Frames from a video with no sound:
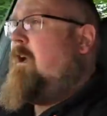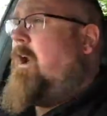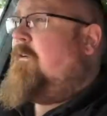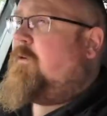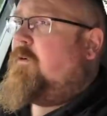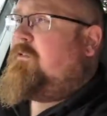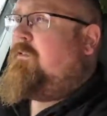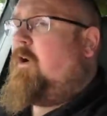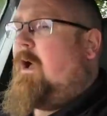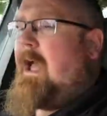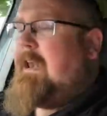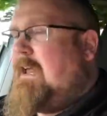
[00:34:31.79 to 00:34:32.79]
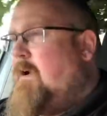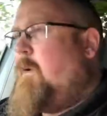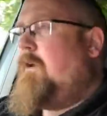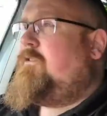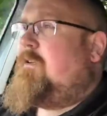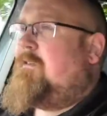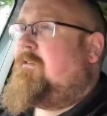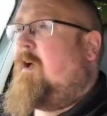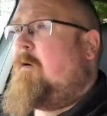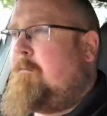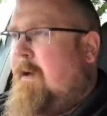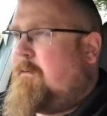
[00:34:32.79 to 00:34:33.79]
Of course, if you've got any questions
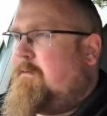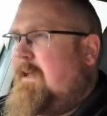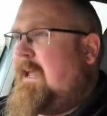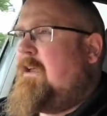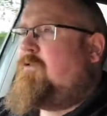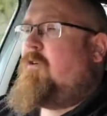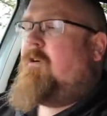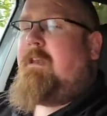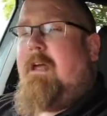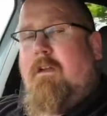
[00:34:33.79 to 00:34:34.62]
about the e-tron